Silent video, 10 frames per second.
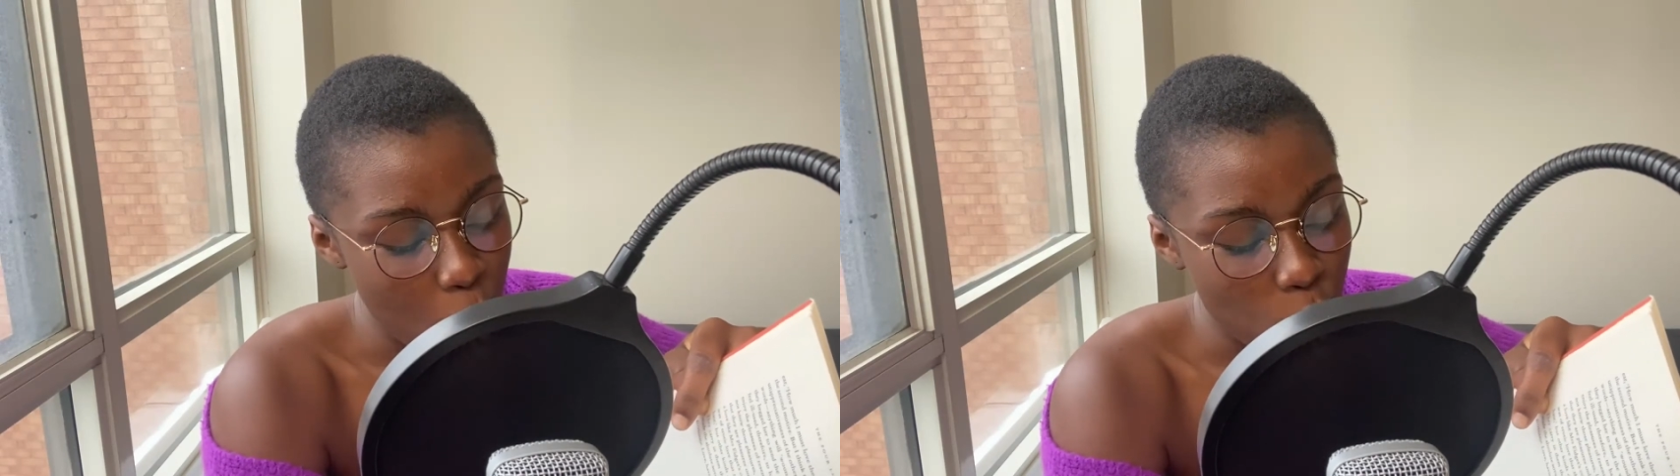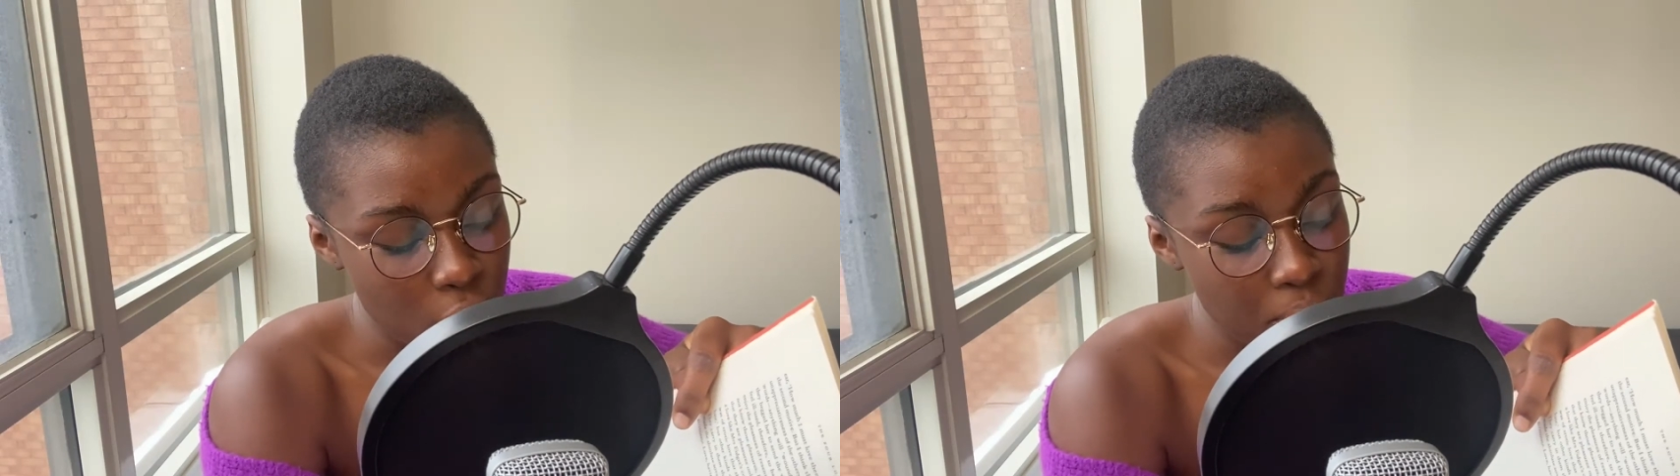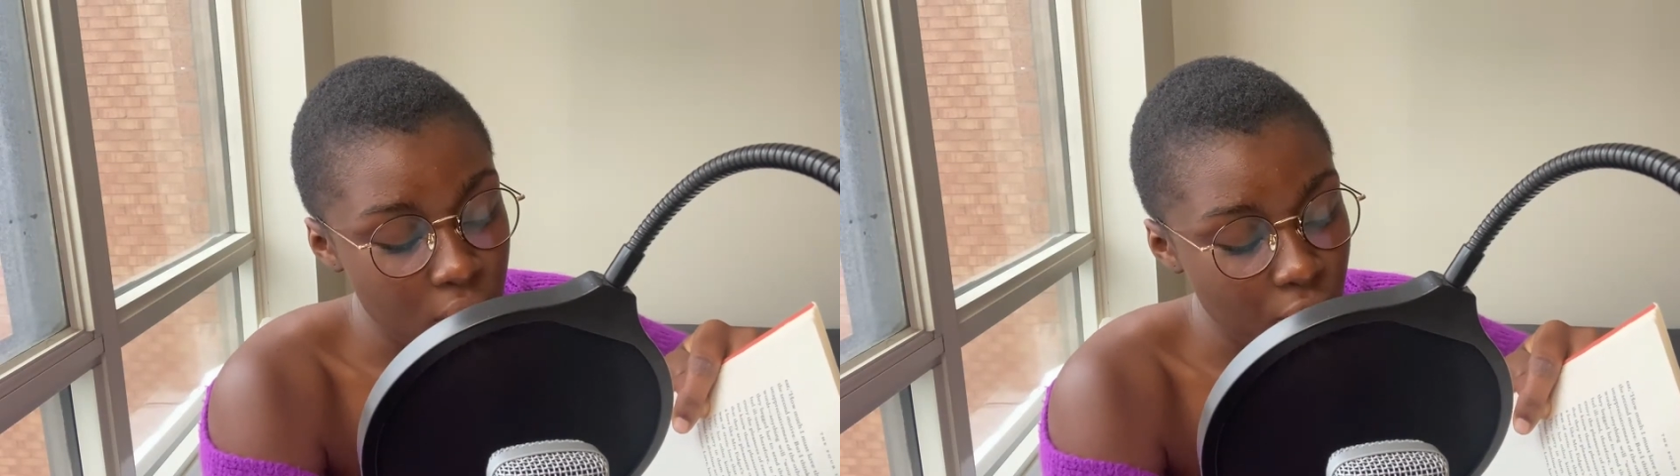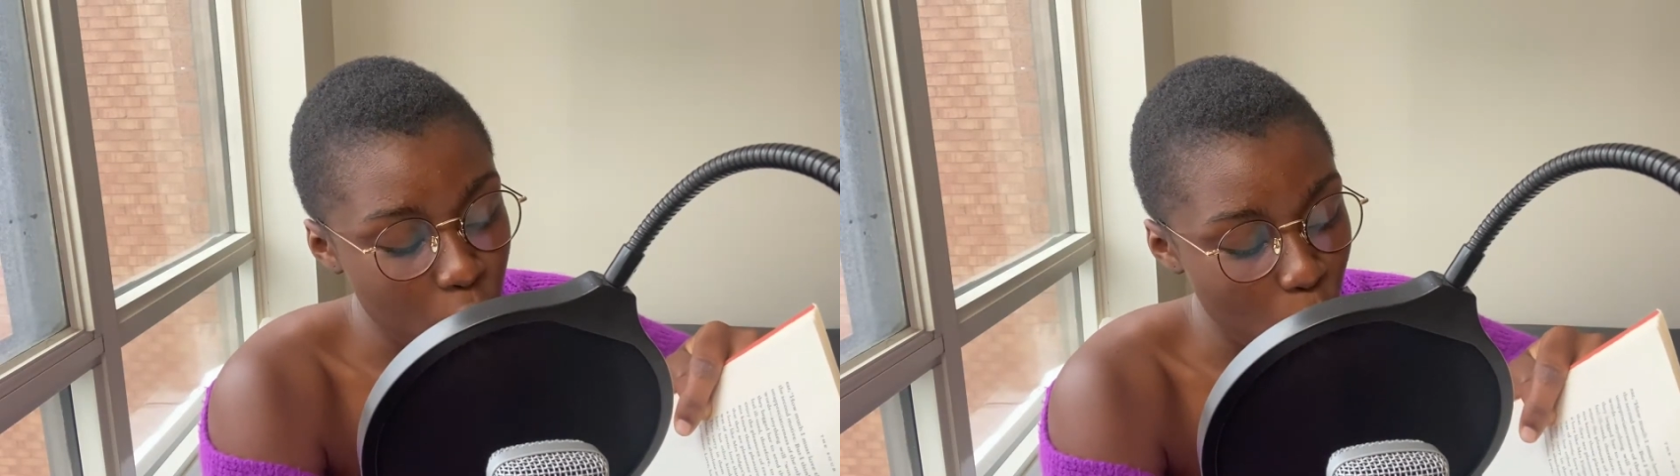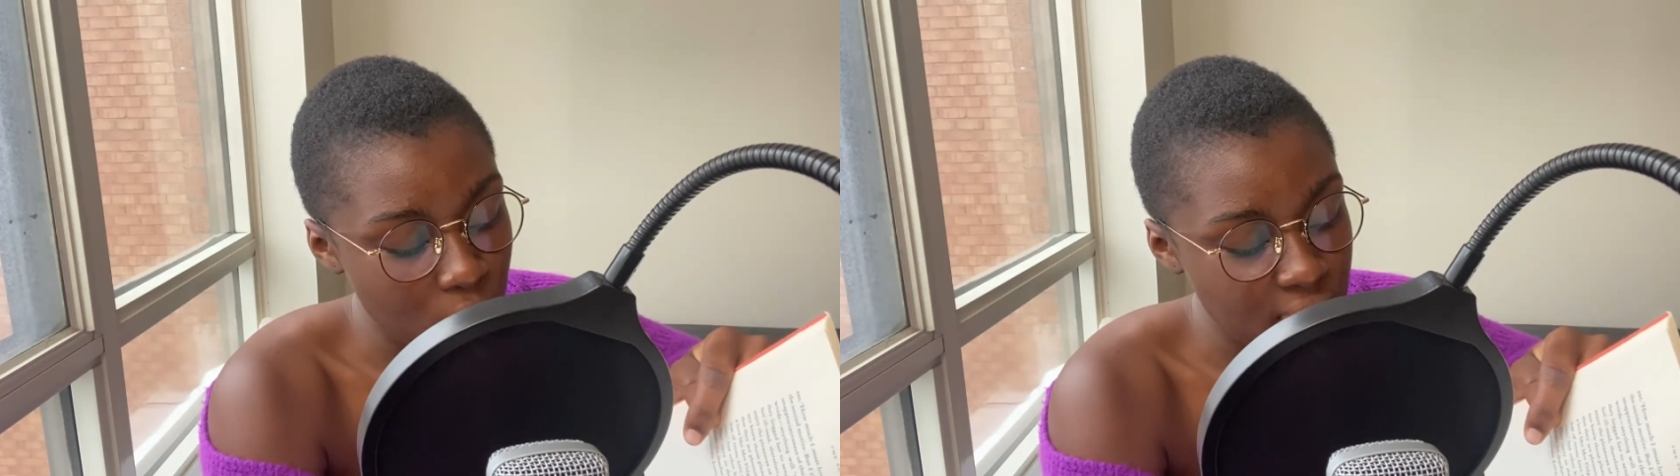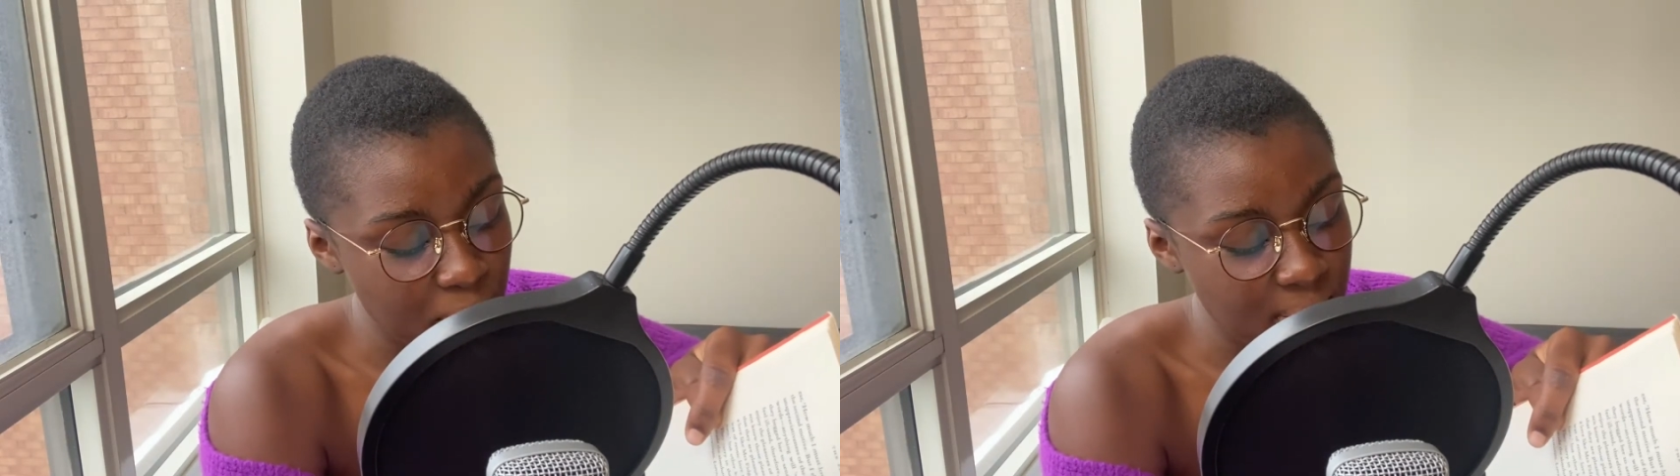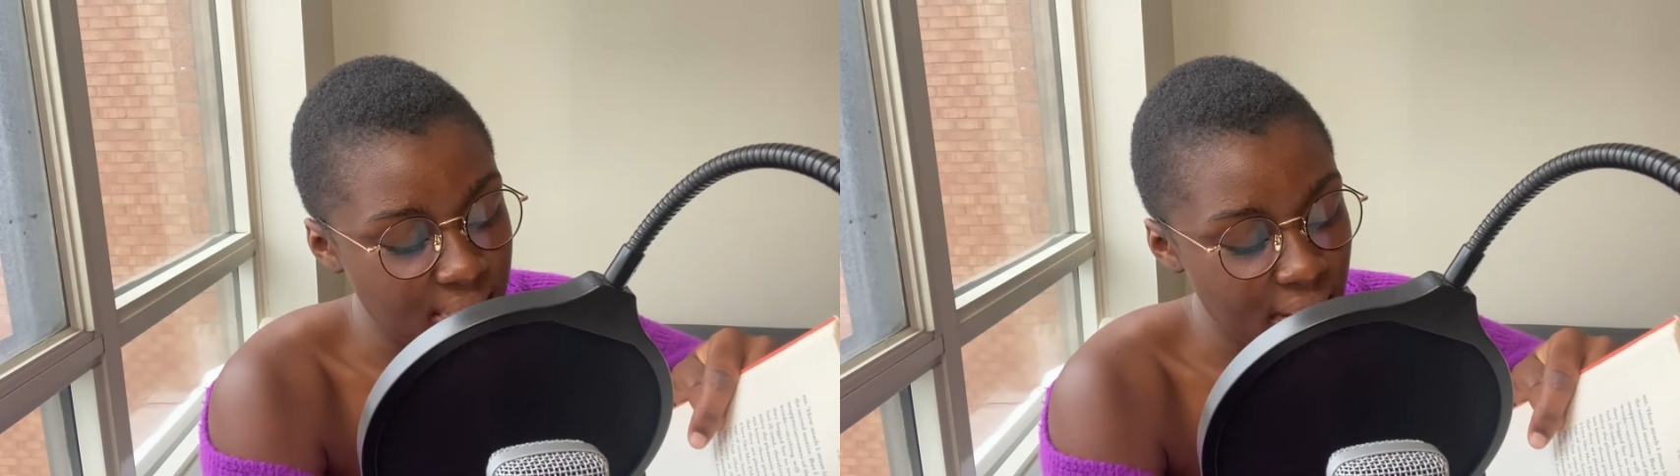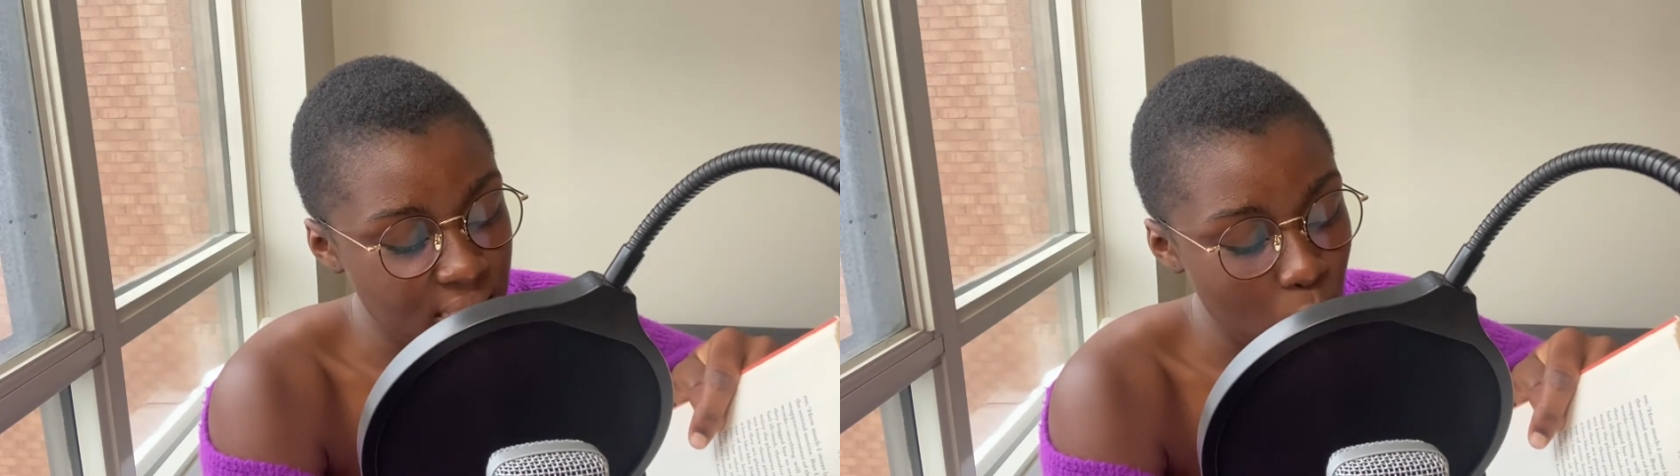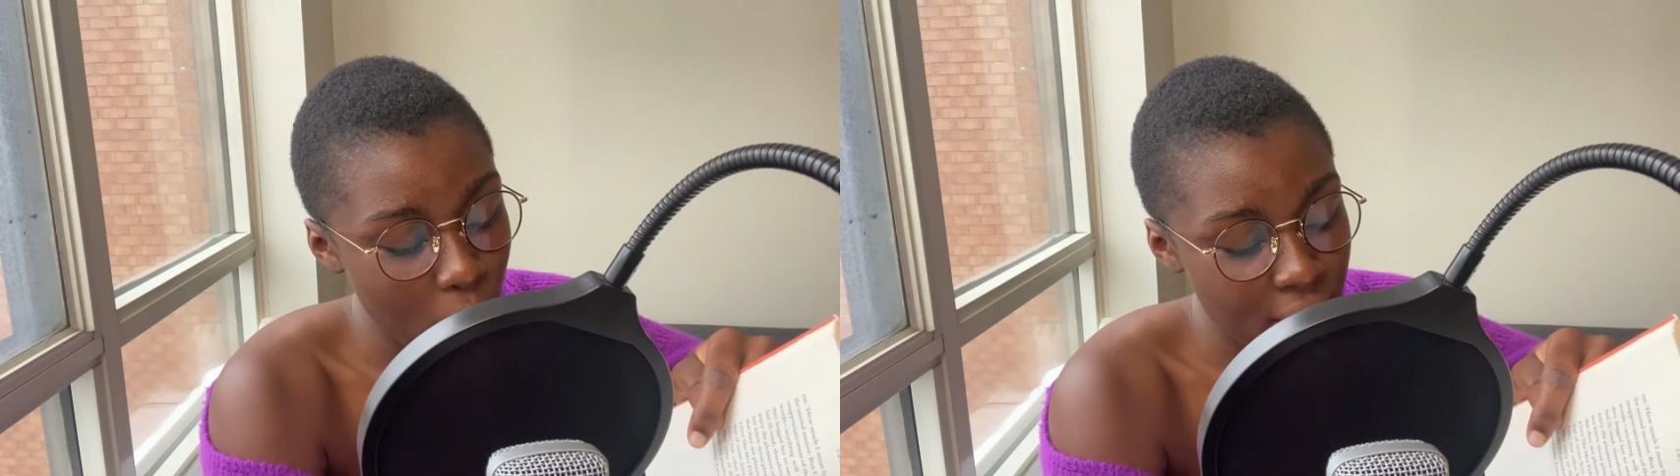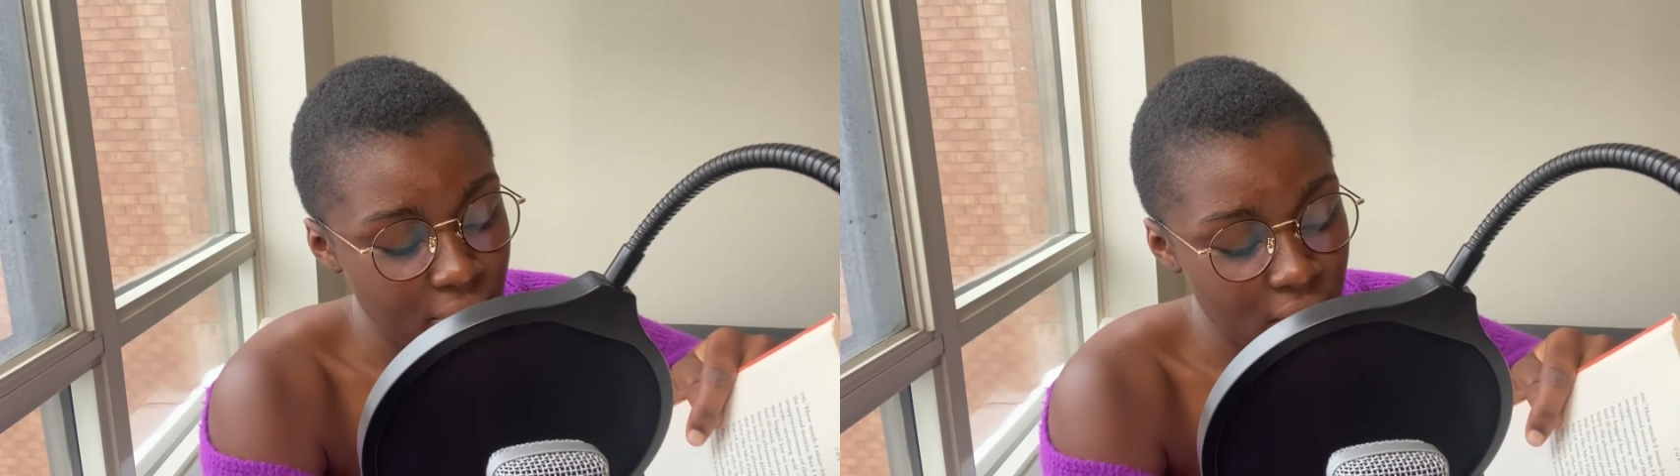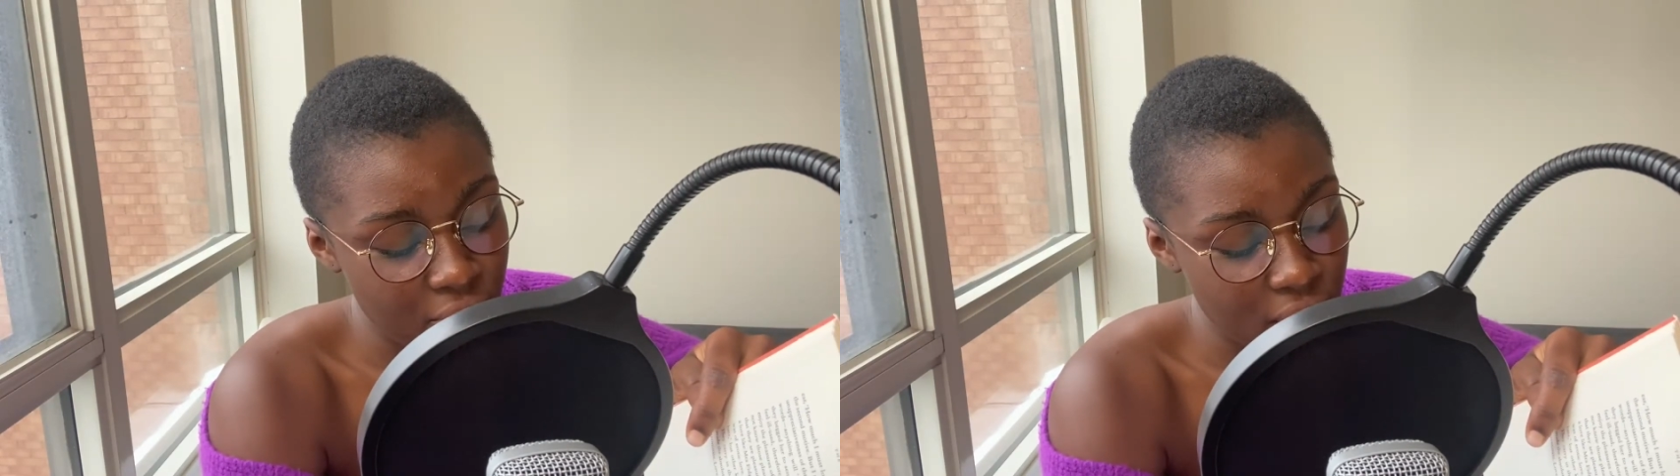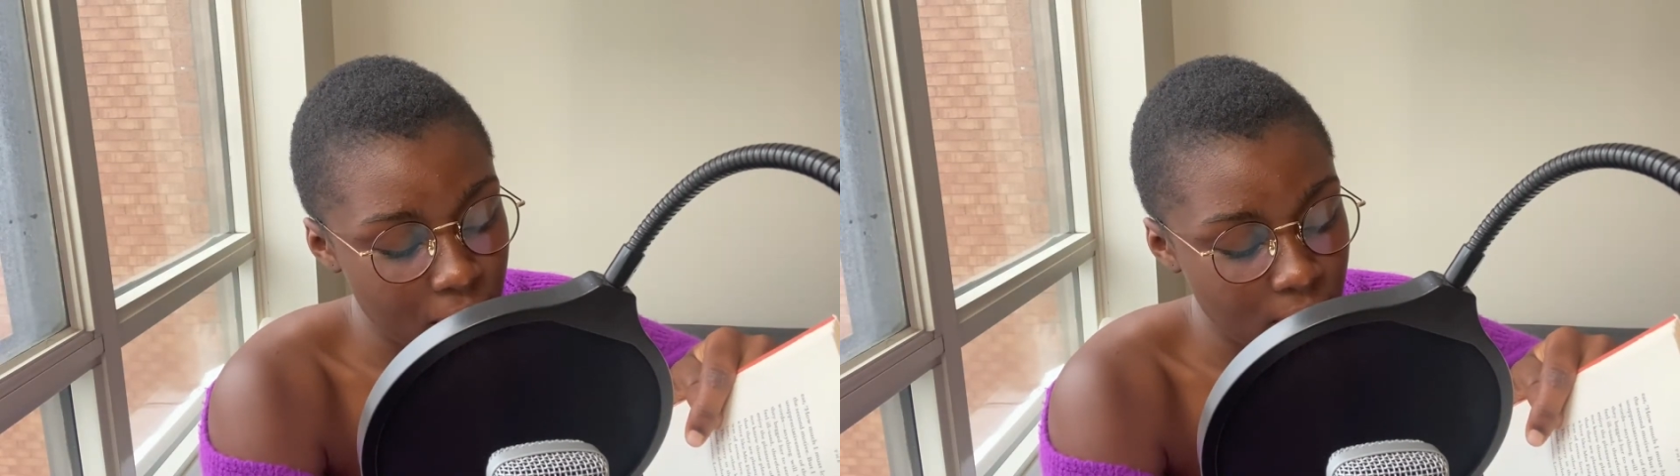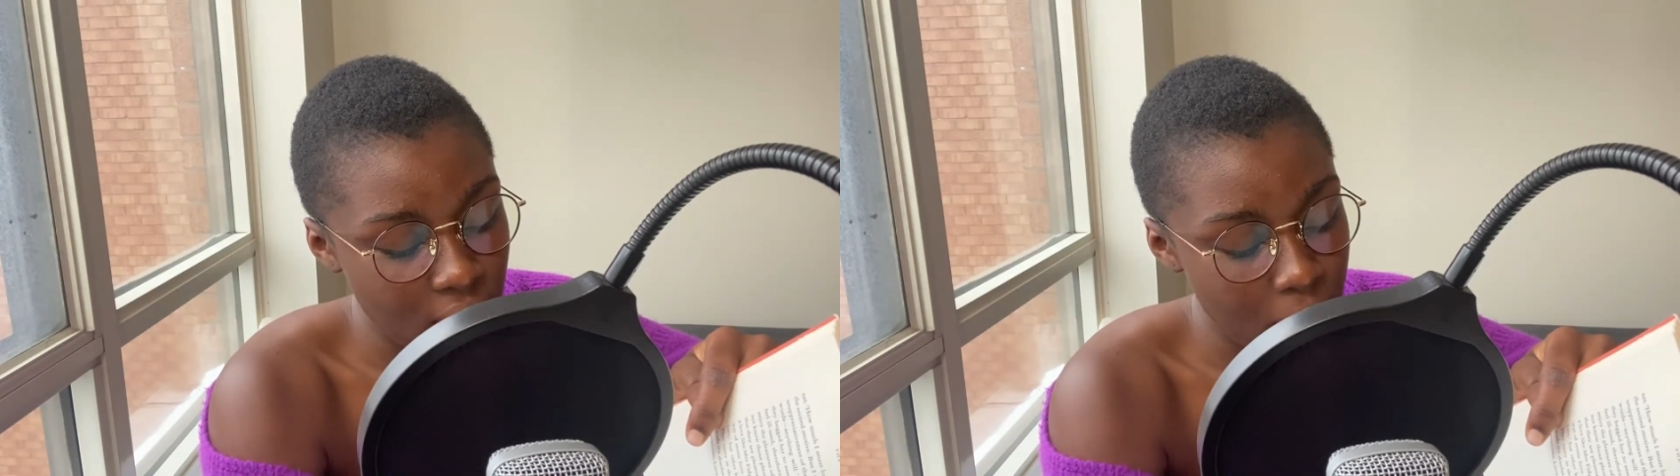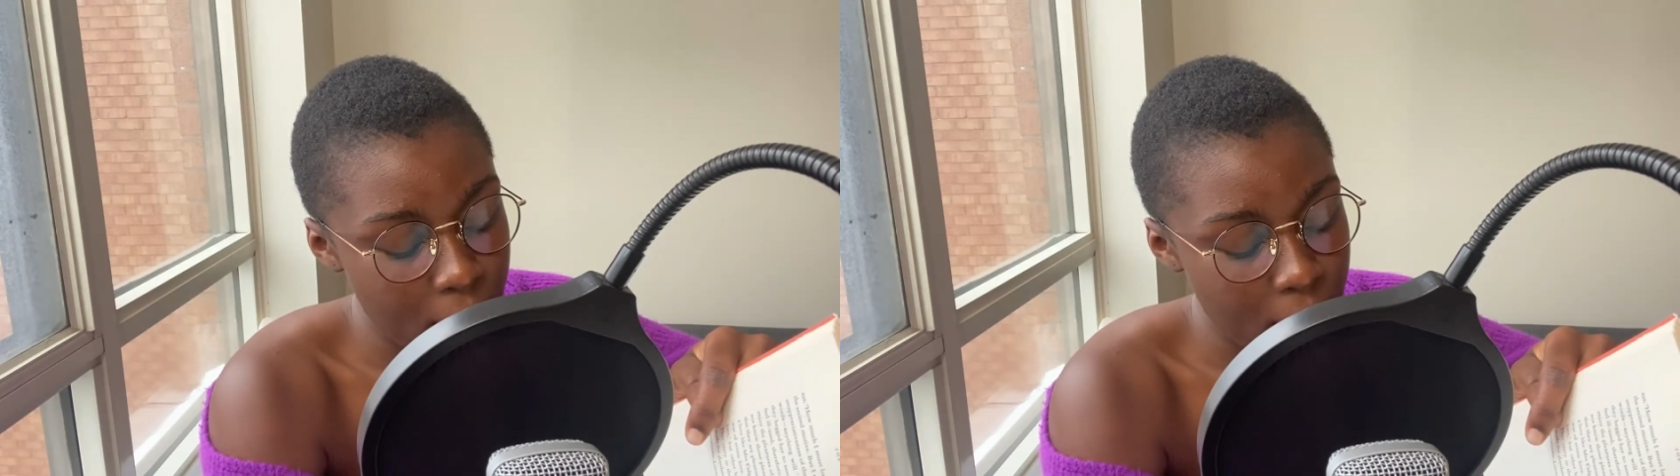we admit, of course, that besides a wife and a family,